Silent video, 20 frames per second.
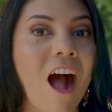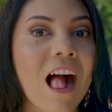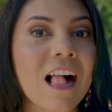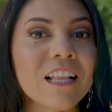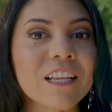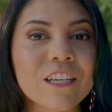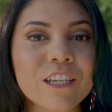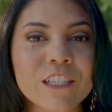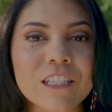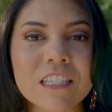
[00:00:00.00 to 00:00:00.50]

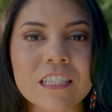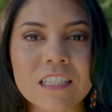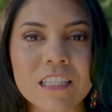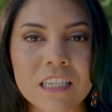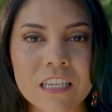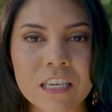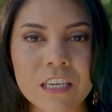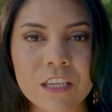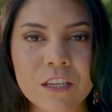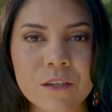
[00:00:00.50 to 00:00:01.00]
I'll
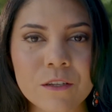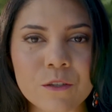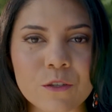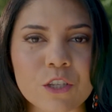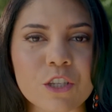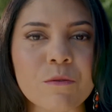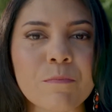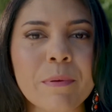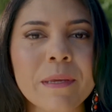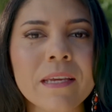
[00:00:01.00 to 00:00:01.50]
continue
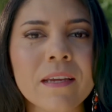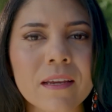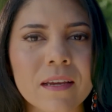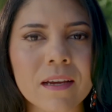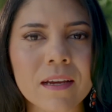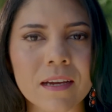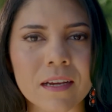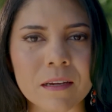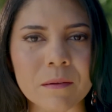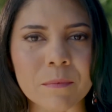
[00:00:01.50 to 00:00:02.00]
to speak
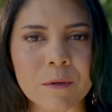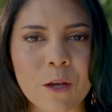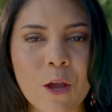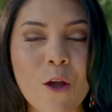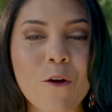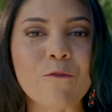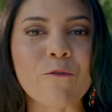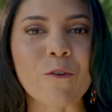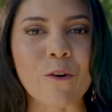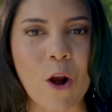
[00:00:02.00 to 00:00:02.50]
up
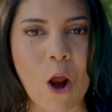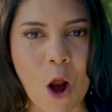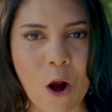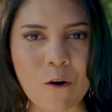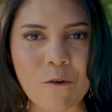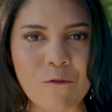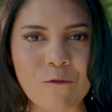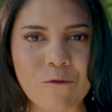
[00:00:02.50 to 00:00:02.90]
for our